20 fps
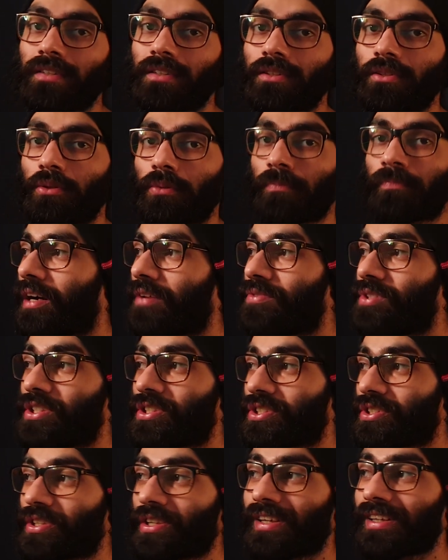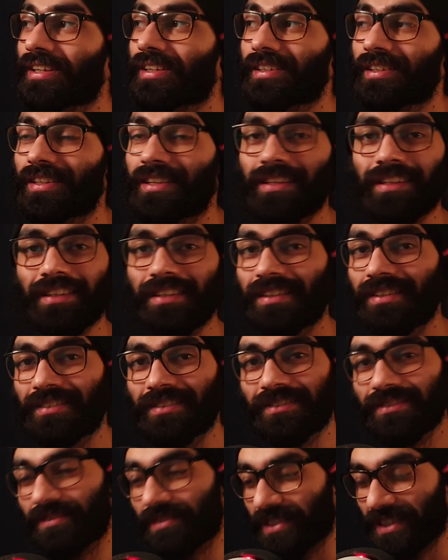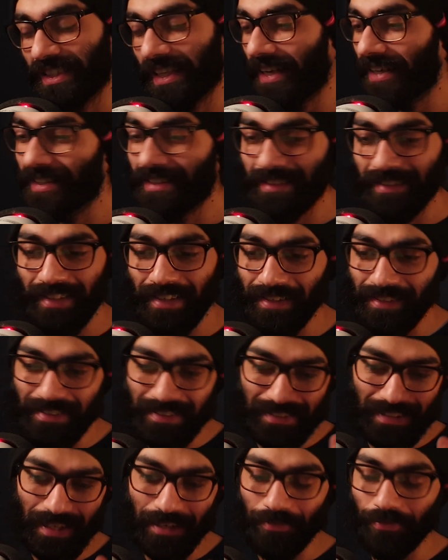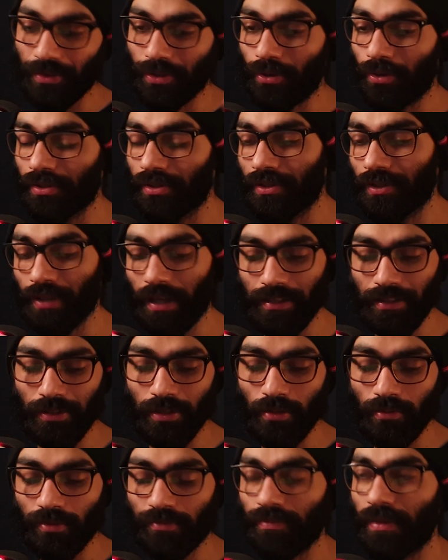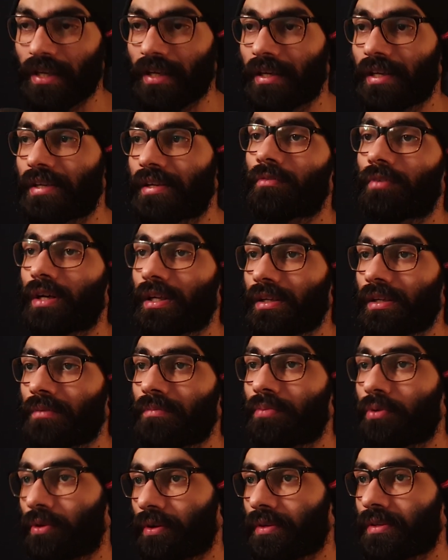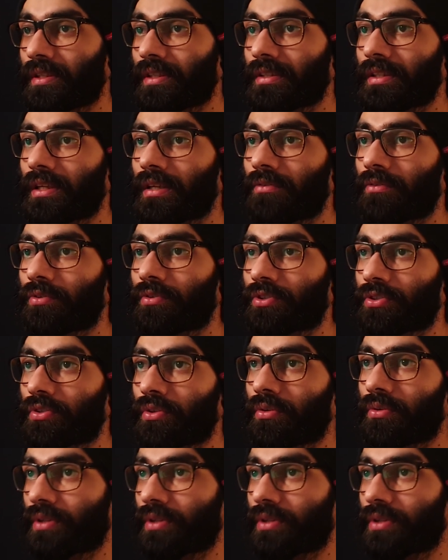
So I've just like said things that were at the top of my head. One important thing that I want to show